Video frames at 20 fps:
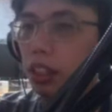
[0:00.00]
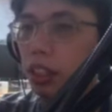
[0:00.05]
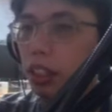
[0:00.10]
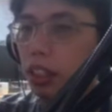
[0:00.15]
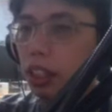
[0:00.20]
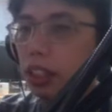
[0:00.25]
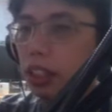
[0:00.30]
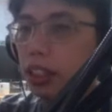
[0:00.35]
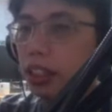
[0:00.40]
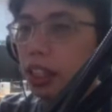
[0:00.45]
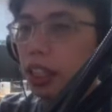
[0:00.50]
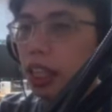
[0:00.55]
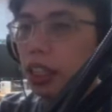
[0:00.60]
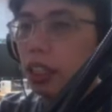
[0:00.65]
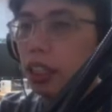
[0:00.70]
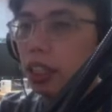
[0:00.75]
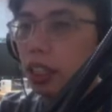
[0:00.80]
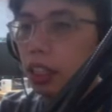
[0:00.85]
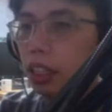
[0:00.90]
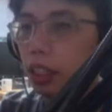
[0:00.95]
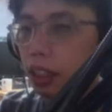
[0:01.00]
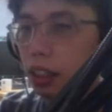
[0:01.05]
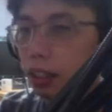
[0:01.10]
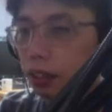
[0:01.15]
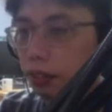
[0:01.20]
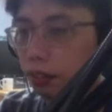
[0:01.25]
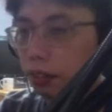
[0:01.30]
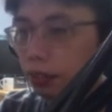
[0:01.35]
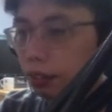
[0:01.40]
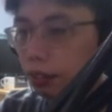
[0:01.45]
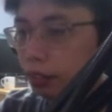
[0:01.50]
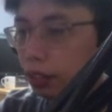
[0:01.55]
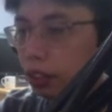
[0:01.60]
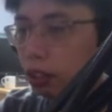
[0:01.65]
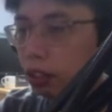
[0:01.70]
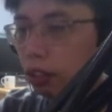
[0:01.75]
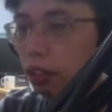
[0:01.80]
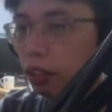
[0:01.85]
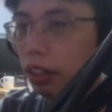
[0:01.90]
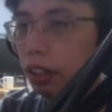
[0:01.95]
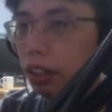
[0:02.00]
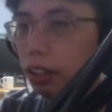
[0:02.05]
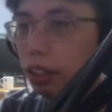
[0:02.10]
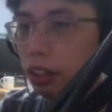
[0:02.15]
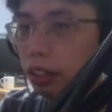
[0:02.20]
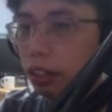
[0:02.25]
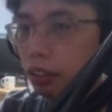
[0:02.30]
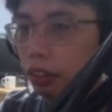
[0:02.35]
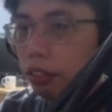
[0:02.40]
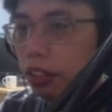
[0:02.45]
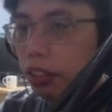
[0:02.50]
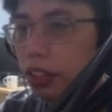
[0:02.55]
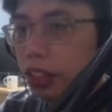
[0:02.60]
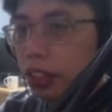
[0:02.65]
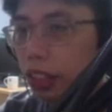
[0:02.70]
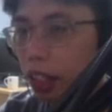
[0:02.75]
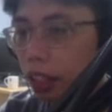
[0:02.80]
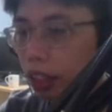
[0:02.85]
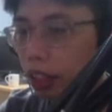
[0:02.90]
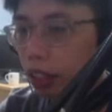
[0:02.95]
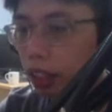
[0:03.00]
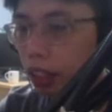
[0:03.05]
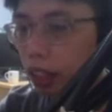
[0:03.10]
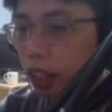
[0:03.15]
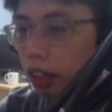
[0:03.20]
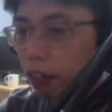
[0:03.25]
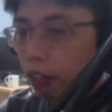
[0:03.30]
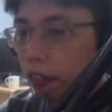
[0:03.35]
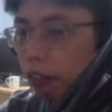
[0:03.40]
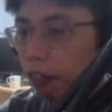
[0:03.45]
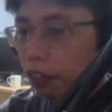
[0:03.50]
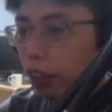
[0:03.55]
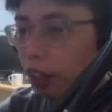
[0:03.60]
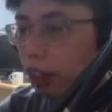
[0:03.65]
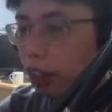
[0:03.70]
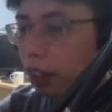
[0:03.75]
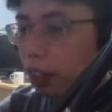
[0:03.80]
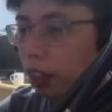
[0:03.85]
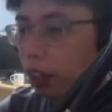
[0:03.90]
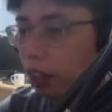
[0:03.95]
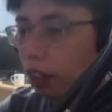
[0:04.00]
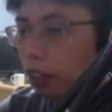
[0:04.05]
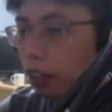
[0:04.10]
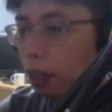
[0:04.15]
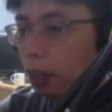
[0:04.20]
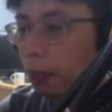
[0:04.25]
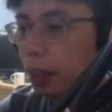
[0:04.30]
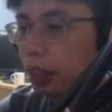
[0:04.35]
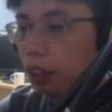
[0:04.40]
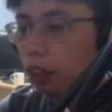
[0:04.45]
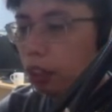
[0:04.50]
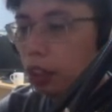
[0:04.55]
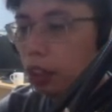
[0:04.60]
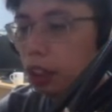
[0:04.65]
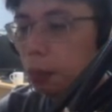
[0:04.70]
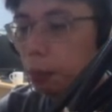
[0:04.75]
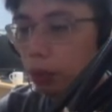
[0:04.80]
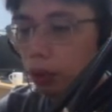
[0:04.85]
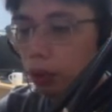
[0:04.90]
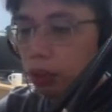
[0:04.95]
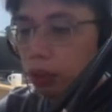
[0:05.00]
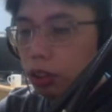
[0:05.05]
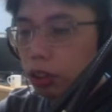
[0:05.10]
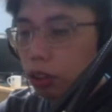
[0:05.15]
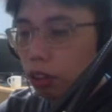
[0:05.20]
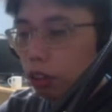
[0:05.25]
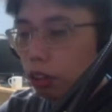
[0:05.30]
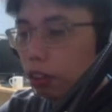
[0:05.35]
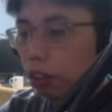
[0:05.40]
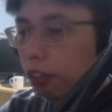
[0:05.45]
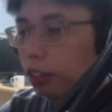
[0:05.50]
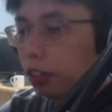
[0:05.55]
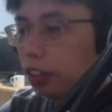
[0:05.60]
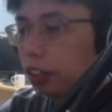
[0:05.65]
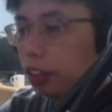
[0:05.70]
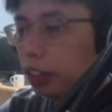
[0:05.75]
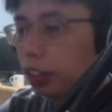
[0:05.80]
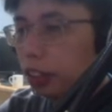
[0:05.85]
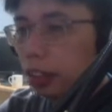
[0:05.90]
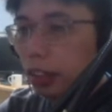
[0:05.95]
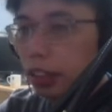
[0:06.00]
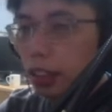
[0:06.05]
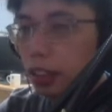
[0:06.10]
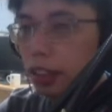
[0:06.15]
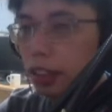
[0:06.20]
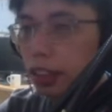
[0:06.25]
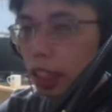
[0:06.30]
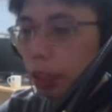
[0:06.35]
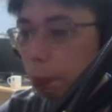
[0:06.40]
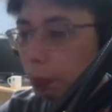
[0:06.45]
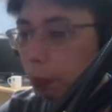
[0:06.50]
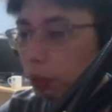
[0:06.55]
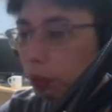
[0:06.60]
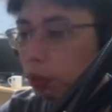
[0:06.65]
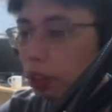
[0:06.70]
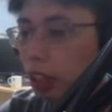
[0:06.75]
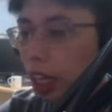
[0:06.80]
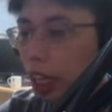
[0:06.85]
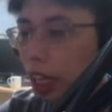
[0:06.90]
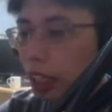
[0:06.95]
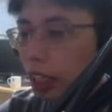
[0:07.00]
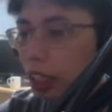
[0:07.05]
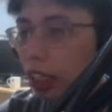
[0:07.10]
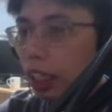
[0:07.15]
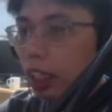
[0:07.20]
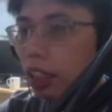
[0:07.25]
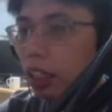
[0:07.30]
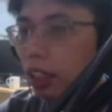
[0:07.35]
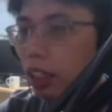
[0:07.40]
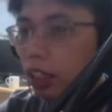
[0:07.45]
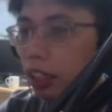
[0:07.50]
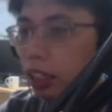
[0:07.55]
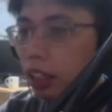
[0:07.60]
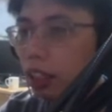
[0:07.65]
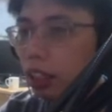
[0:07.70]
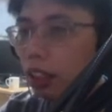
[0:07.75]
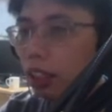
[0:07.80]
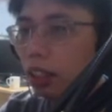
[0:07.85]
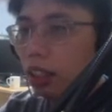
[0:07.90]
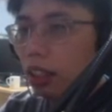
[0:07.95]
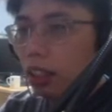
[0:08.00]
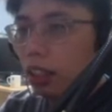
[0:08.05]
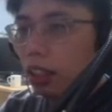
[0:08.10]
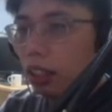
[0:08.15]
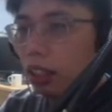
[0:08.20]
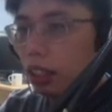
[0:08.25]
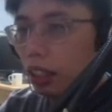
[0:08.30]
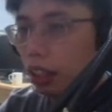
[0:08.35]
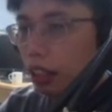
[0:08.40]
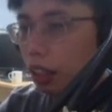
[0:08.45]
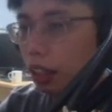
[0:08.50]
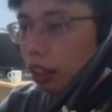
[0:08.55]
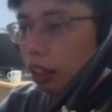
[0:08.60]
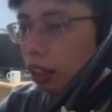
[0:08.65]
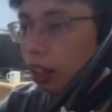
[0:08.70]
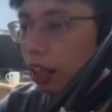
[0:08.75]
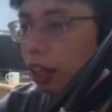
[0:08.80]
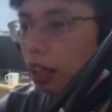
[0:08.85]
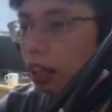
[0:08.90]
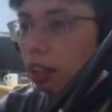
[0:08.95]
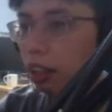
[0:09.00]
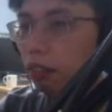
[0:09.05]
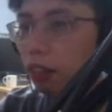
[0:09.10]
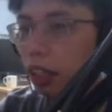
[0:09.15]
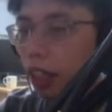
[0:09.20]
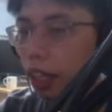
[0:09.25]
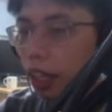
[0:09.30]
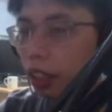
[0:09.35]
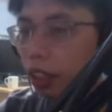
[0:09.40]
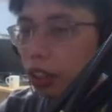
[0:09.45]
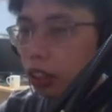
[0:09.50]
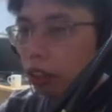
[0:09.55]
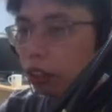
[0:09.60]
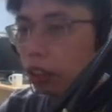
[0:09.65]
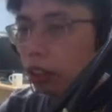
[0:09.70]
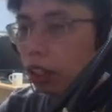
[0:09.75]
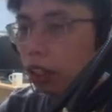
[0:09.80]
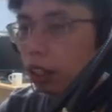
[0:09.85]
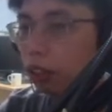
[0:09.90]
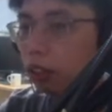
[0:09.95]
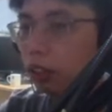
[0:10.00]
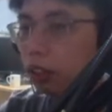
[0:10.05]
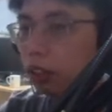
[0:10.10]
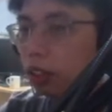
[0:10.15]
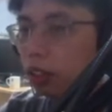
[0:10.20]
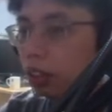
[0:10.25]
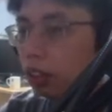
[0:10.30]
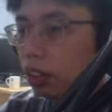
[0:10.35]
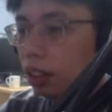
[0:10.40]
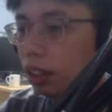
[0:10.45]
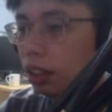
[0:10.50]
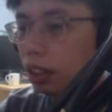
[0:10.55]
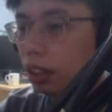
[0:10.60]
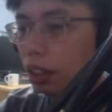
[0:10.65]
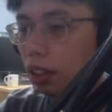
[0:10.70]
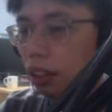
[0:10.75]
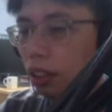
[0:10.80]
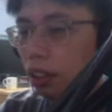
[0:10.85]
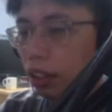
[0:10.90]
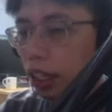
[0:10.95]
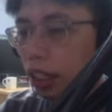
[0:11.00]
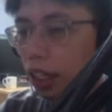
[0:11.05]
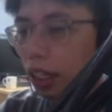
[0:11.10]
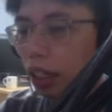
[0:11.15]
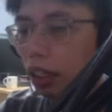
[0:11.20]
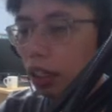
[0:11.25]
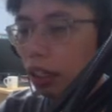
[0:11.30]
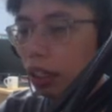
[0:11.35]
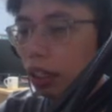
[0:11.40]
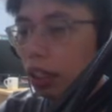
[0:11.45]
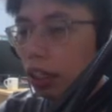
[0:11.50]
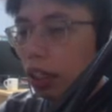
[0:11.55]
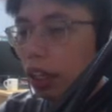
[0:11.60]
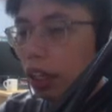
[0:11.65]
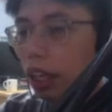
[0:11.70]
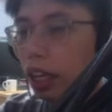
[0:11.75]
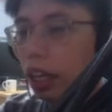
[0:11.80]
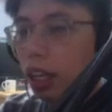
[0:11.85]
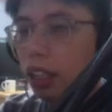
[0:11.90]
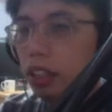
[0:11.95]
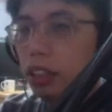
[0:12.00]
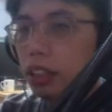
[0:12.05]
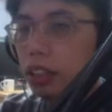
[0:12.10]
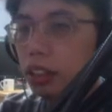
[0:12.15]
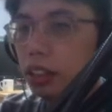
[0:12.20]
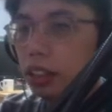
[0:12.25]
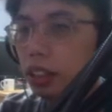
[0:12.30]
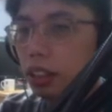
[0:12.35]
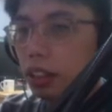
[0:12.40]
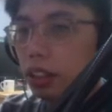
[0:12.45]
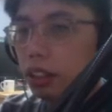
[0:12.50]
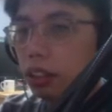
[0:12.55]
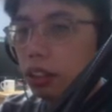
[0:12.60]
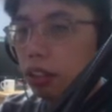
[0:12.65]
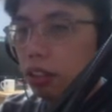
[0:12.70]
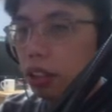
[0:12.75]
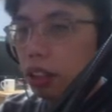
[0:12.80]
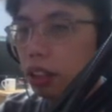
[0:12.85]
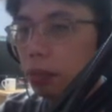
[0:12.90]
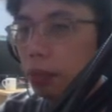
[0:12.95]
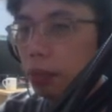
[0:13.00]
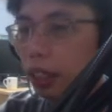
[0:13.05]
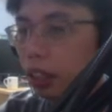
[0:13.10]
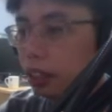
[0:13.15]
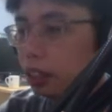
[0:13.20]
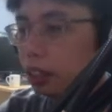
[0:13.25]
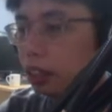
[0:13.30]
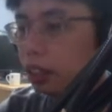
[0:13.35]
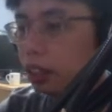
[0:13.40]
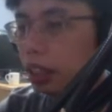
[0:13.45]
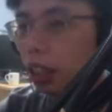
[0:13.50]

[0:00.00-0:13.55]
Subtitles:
is set, so we will check if the method is post. So if it's set post login, and then we'll execute the code here. Else, so it means